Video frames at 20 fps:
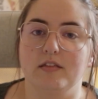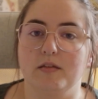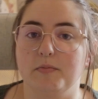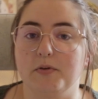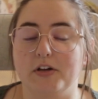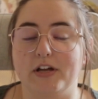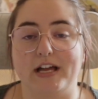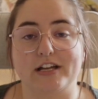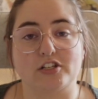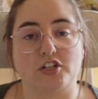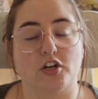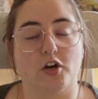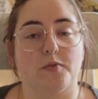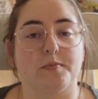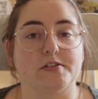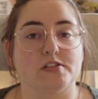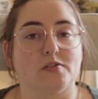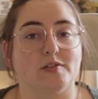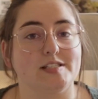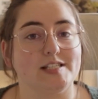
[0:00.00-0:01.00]
The book actually
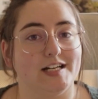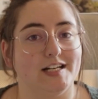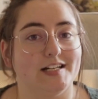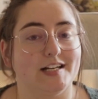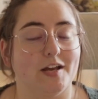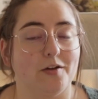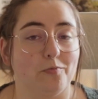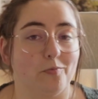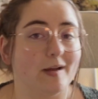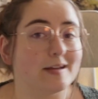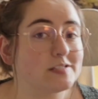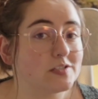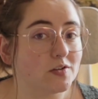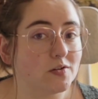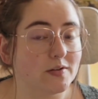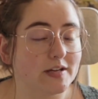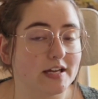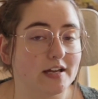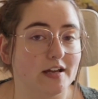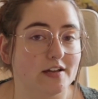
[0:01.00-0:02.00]
opens with Tane
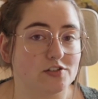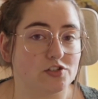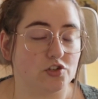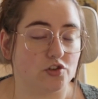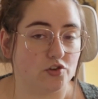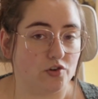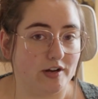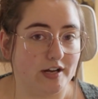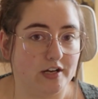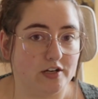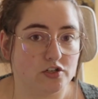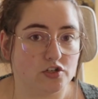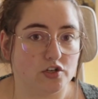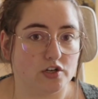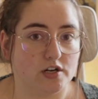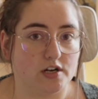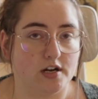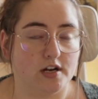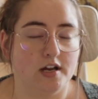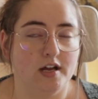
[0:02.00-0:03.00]
rescuing a
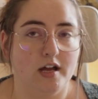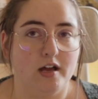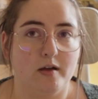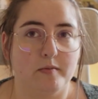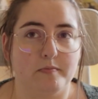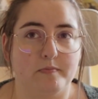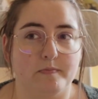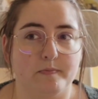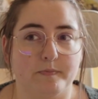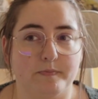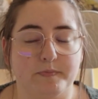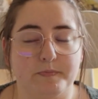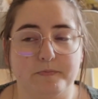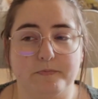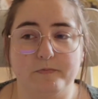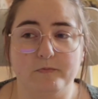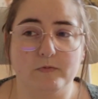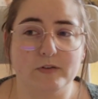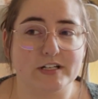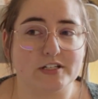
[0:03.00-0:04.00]
stranger,
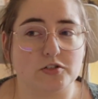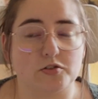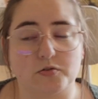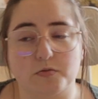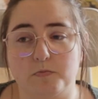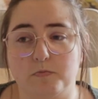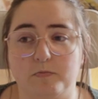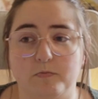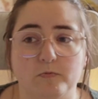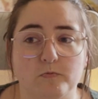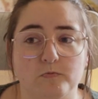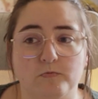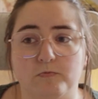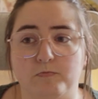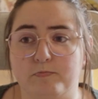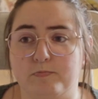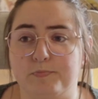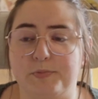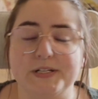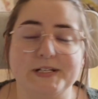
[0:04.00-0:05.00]
which
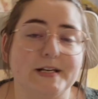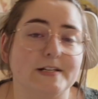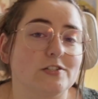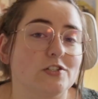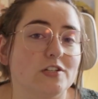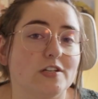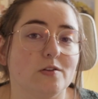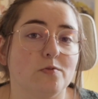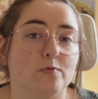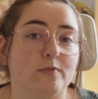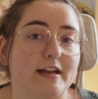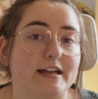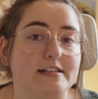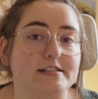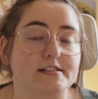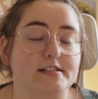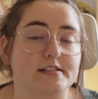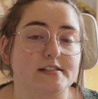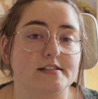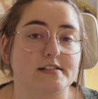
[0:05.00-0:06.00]
potentially
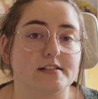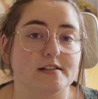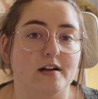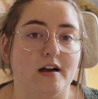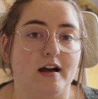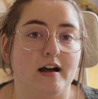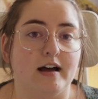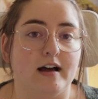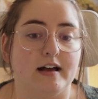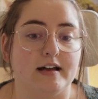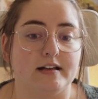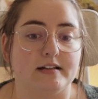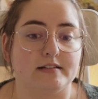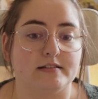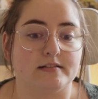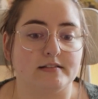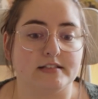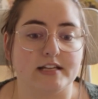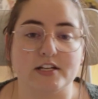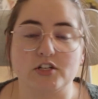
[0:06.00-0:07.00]
risks
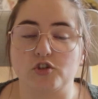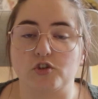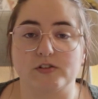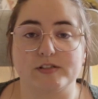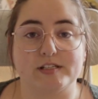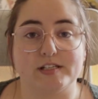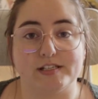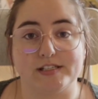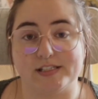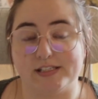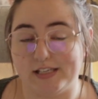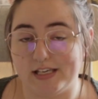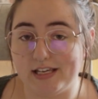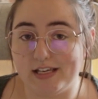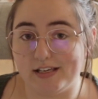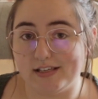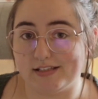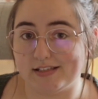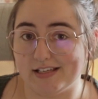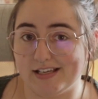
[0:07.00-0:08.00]
a dangerous
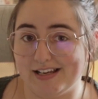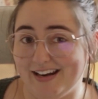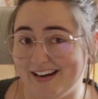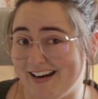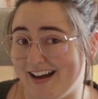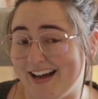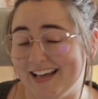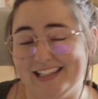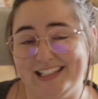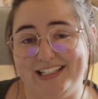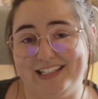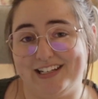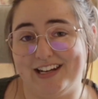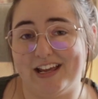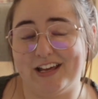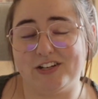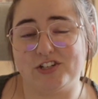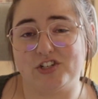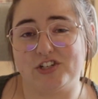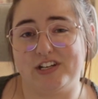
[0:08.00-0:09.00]
disease in an island
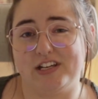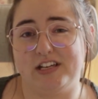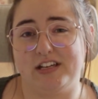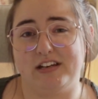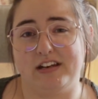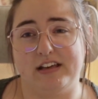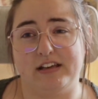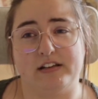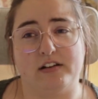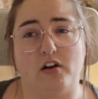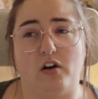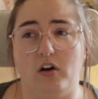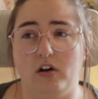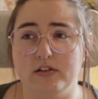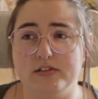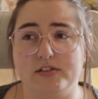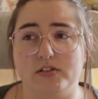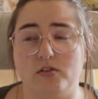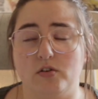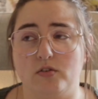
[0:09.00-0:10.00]
nation and
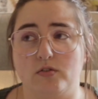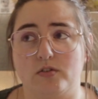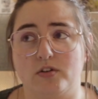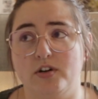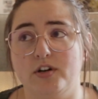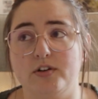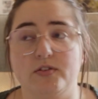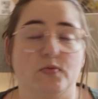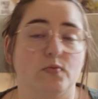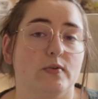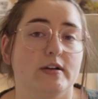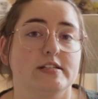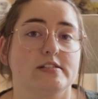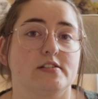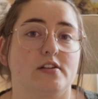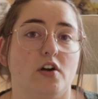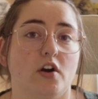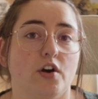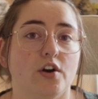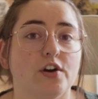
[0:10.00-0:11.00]
also could
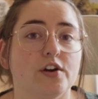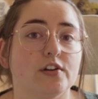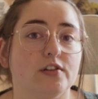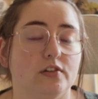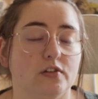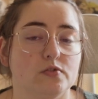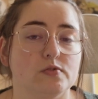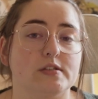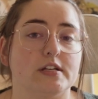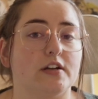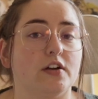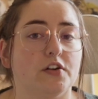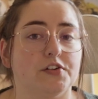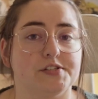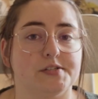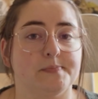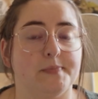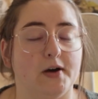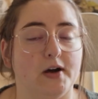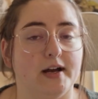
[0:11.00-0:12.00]
risk her losing her
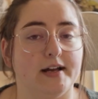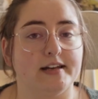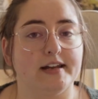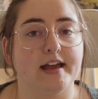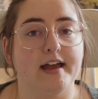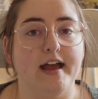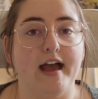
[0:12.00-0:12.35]
spot